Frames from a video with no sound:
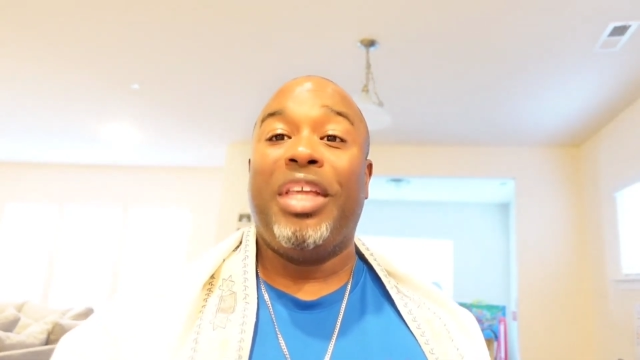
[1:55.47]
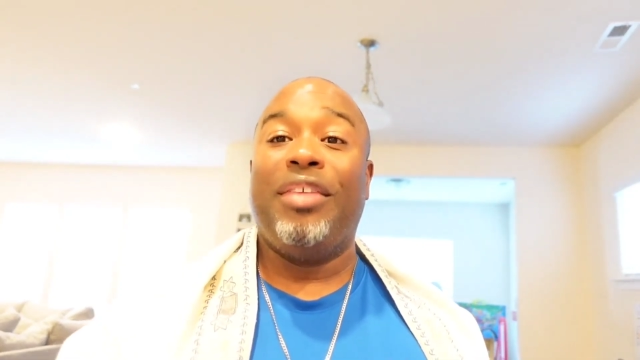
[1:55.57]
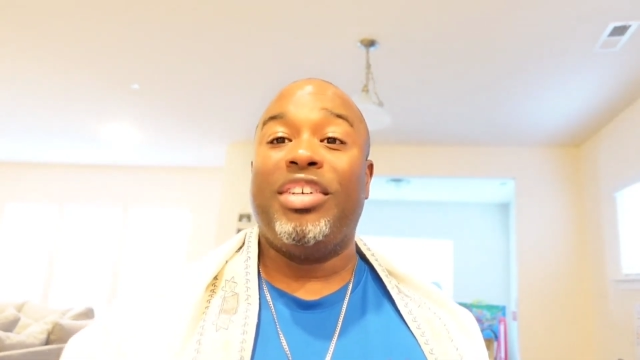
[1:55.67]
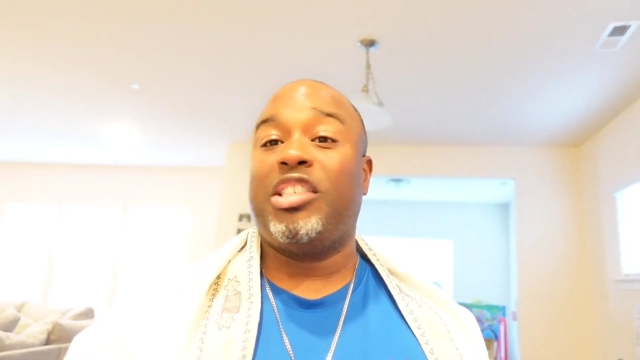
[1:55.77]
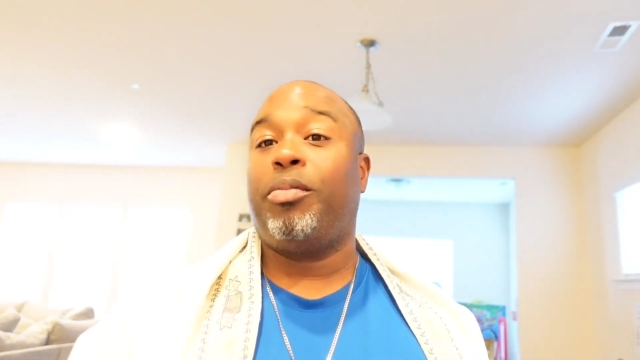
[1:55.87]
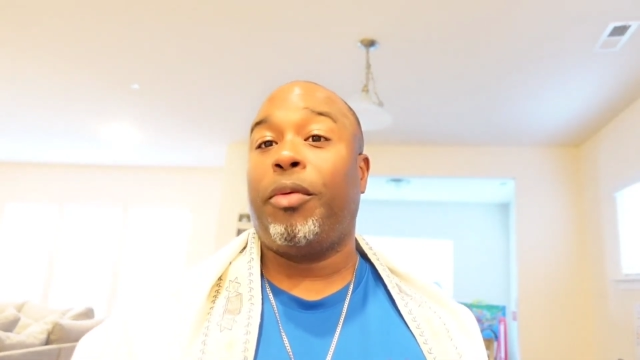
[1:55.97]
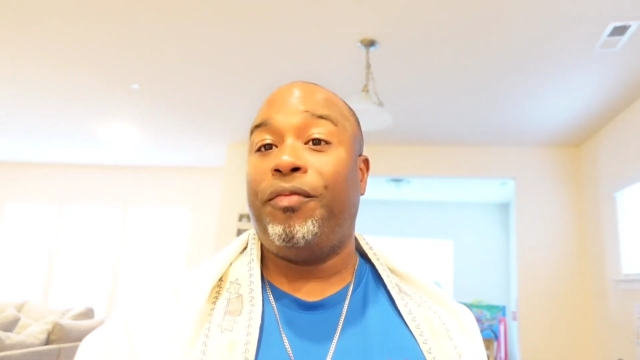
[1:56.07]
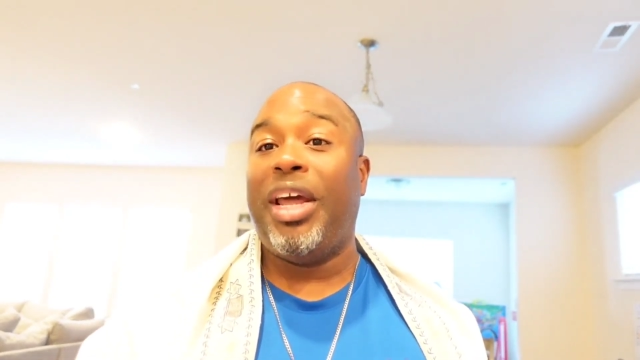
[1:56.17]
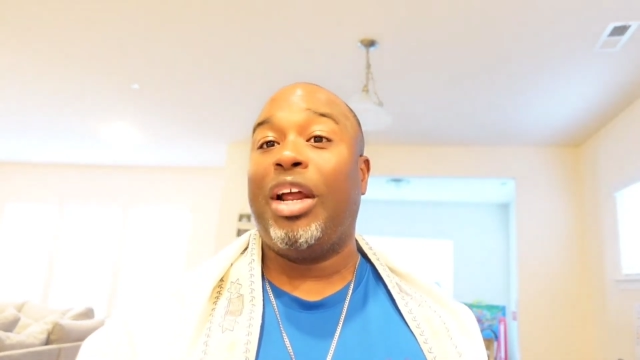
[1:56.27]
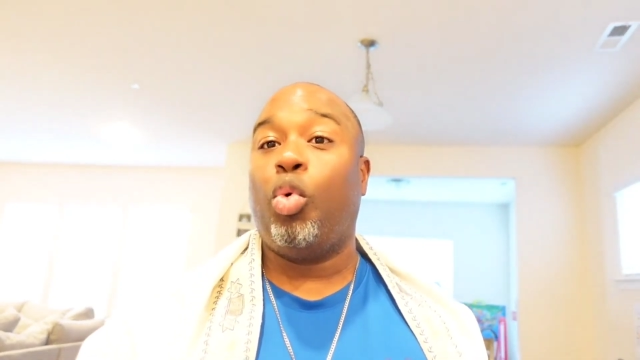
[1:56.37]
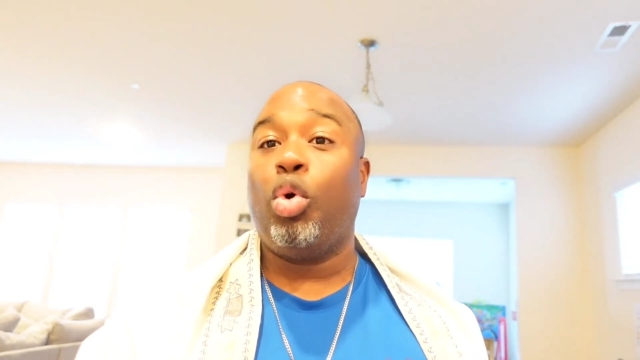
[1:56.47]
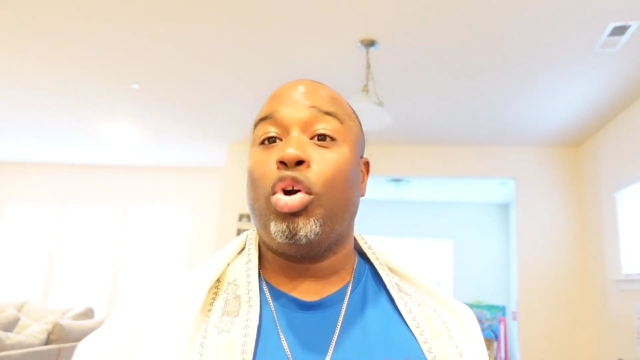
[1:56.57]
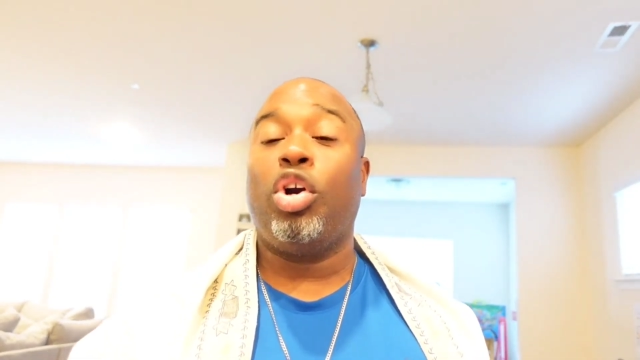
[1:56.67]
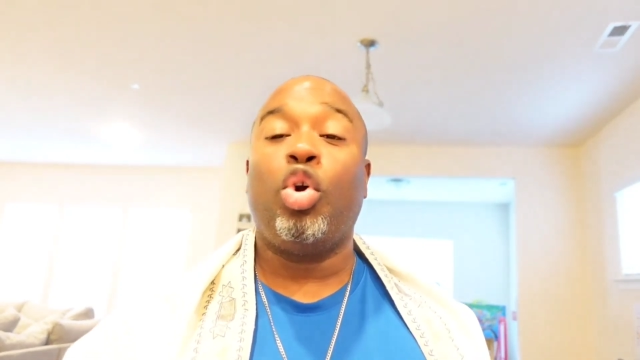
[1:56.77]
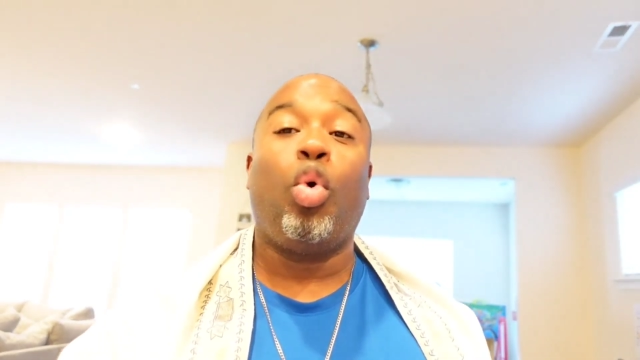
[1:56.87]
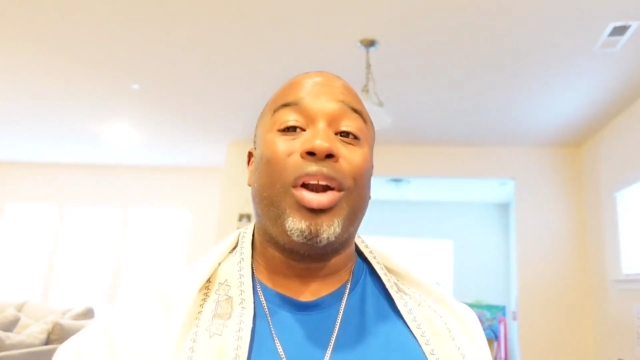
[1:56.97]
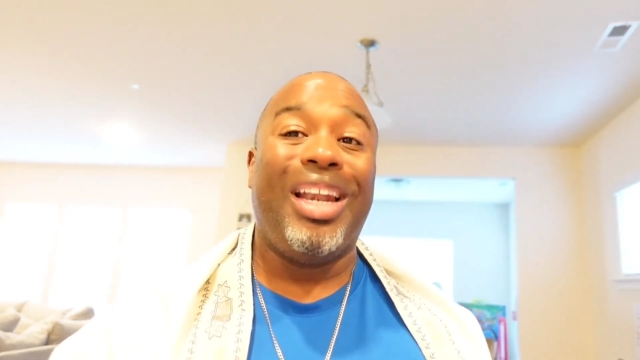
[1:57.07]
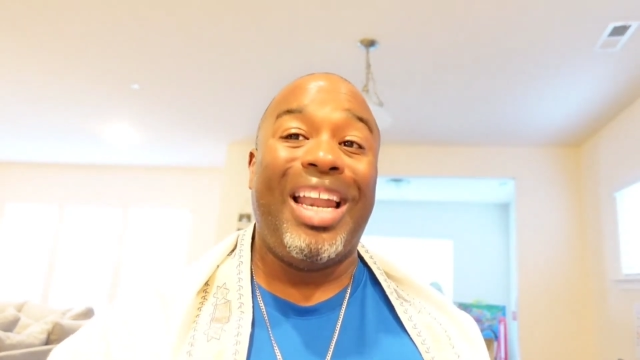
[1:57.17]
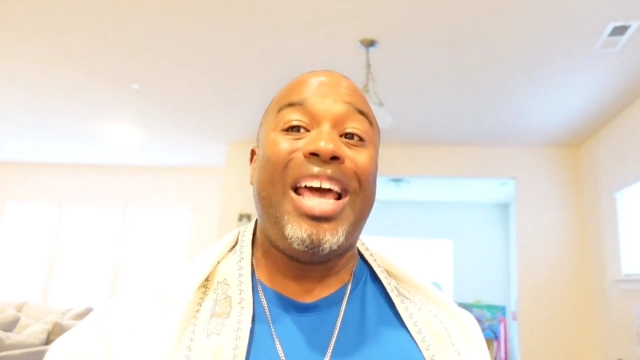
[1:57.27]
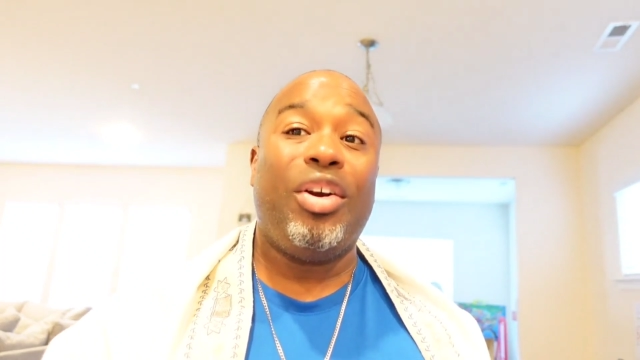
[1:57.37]
give us some prophetic word or
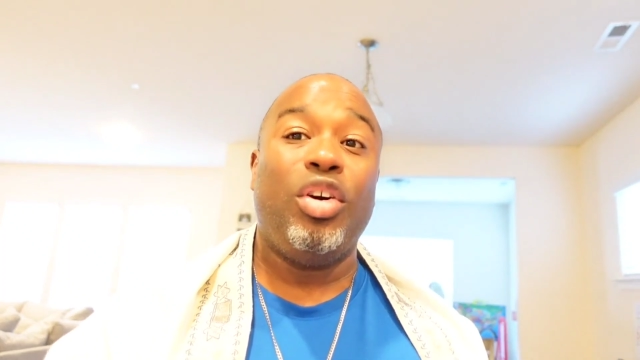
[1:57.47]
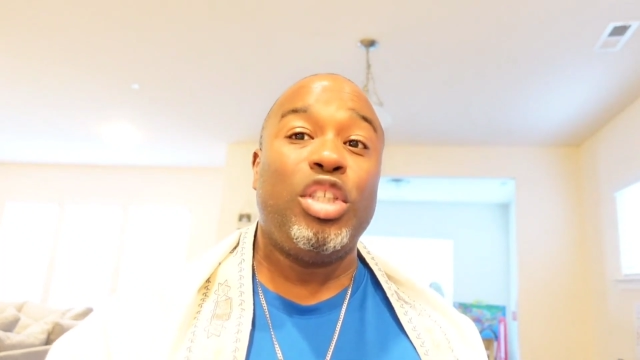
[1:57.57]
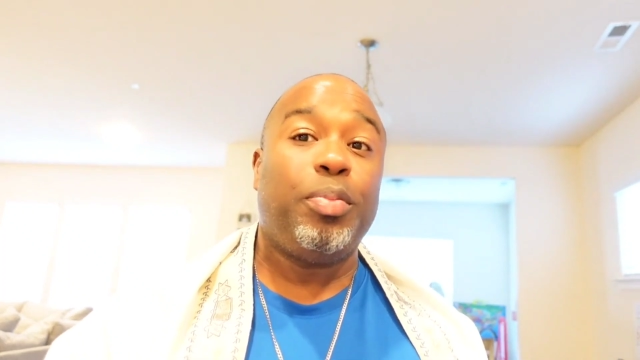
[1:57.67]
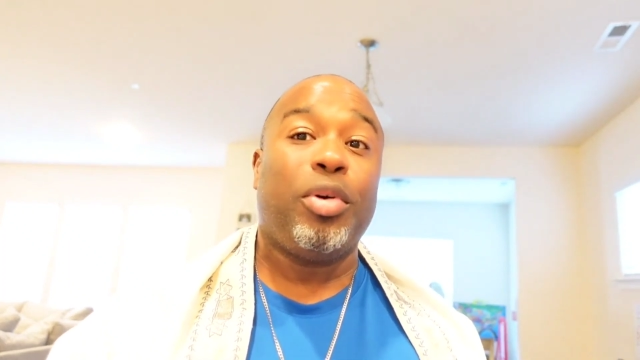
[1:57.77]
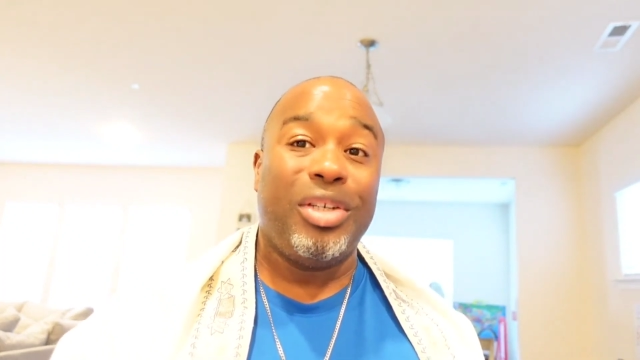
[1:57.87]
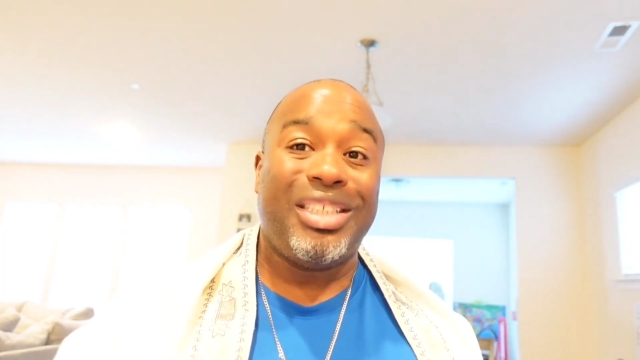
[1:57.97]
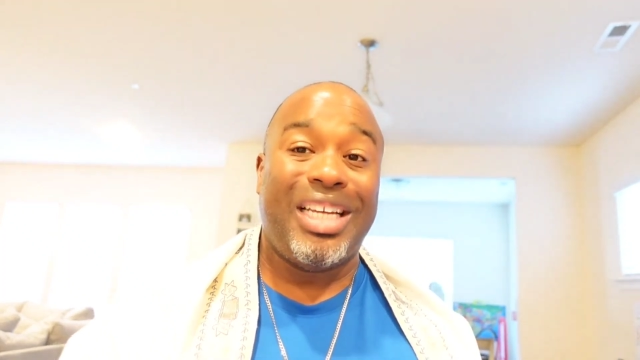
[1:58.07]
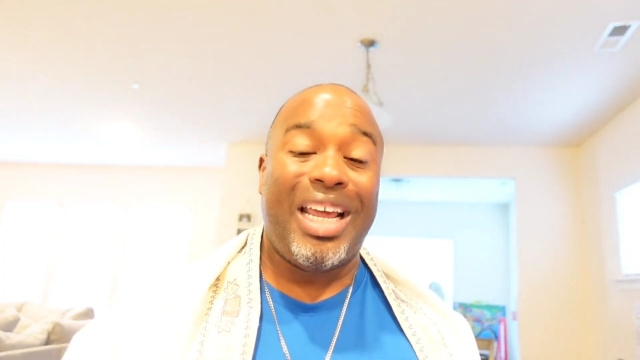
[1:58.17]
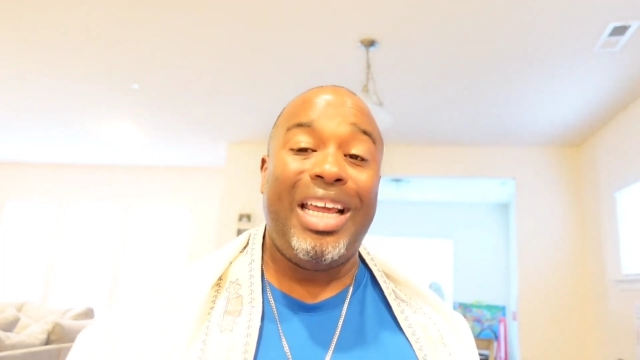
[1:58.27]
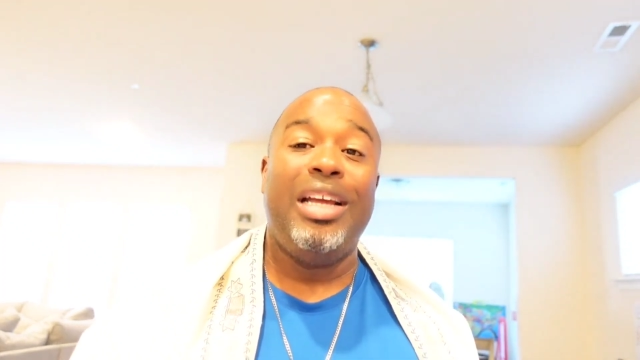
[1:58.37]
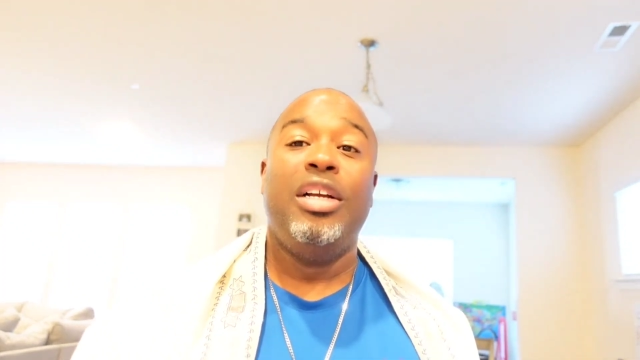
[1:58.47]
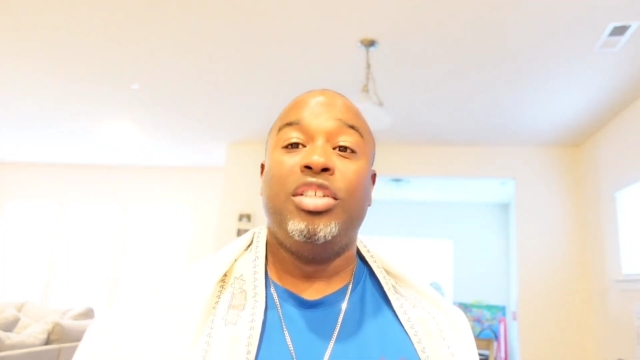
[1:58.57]
letters per se